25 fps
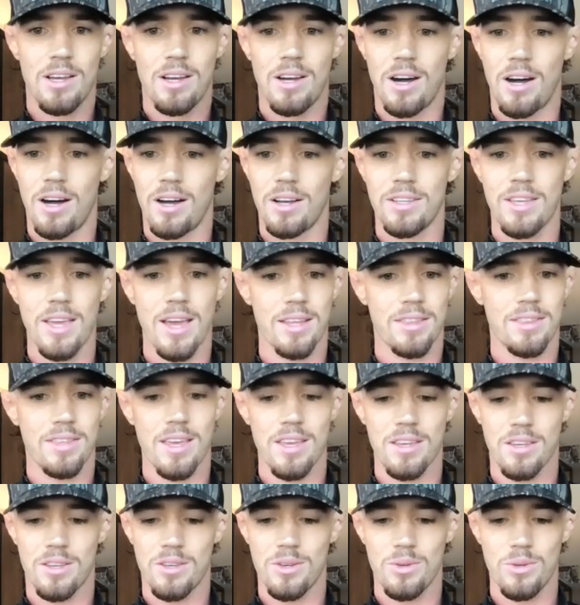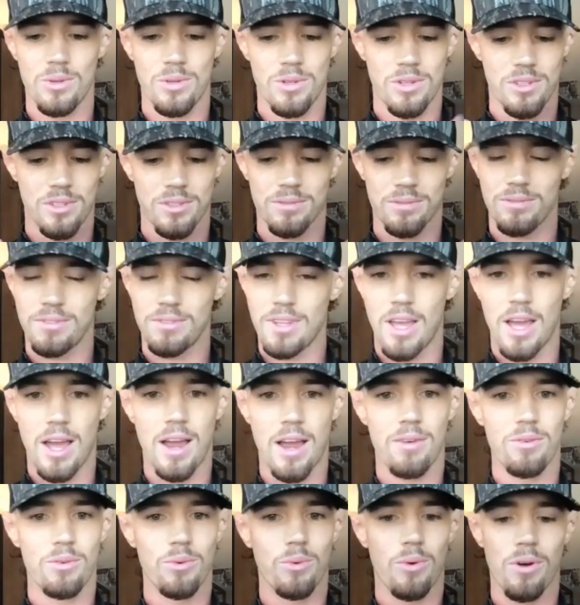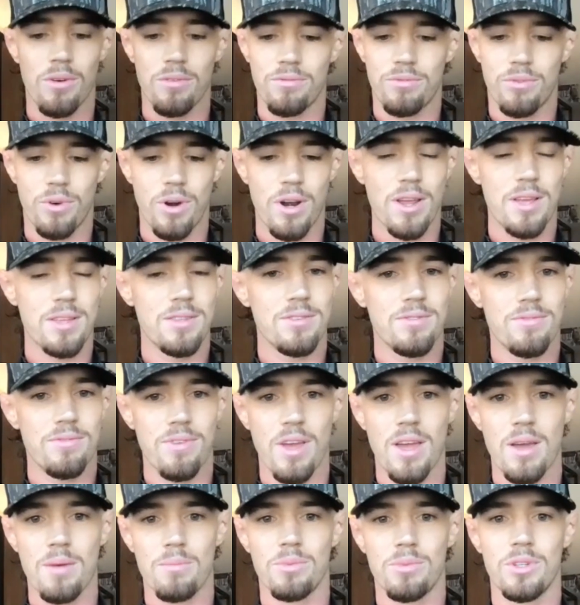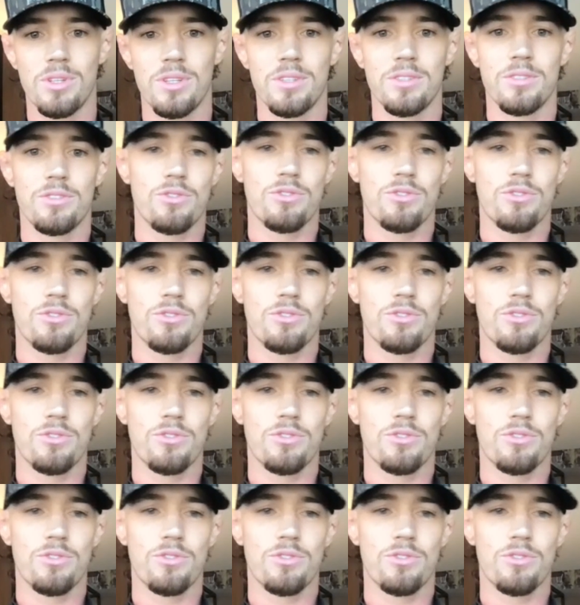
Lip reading: Yeah, thank you to everyone, friends, family,